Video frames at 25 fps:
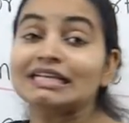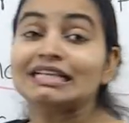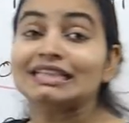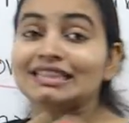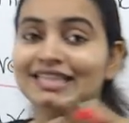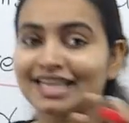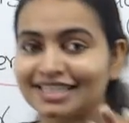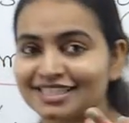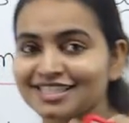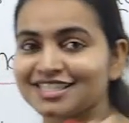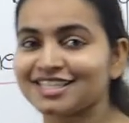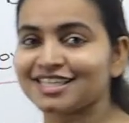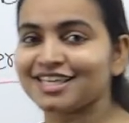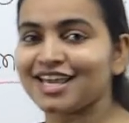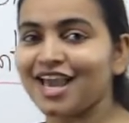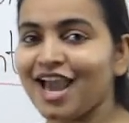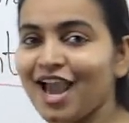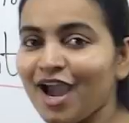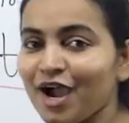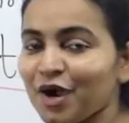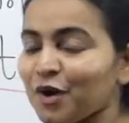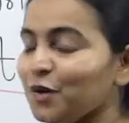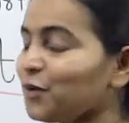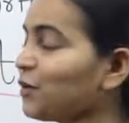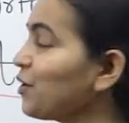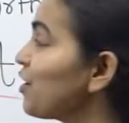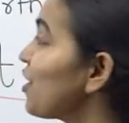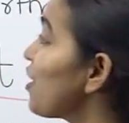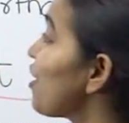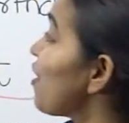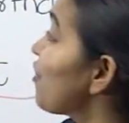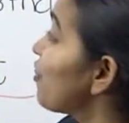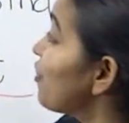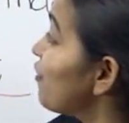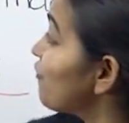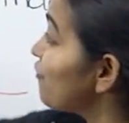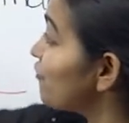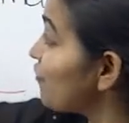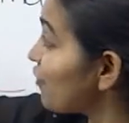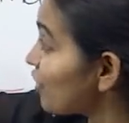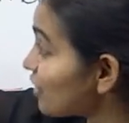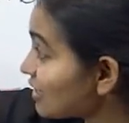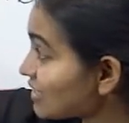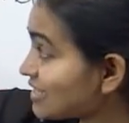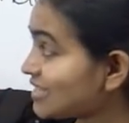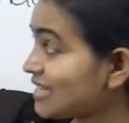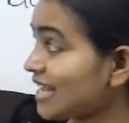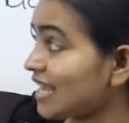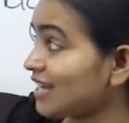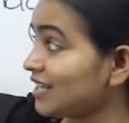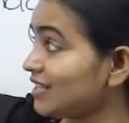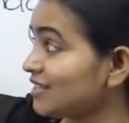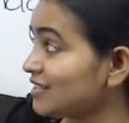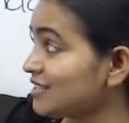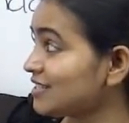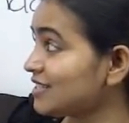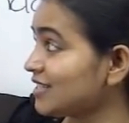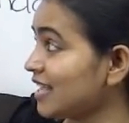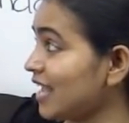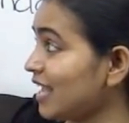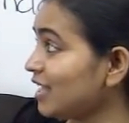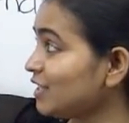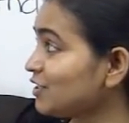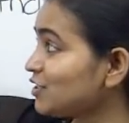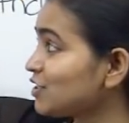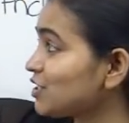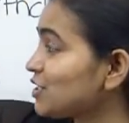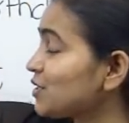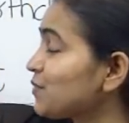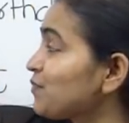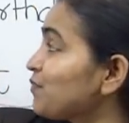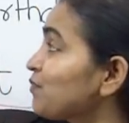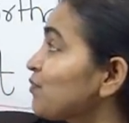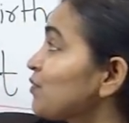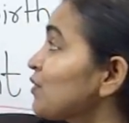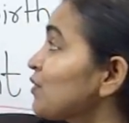Let's see how. The first sentence says,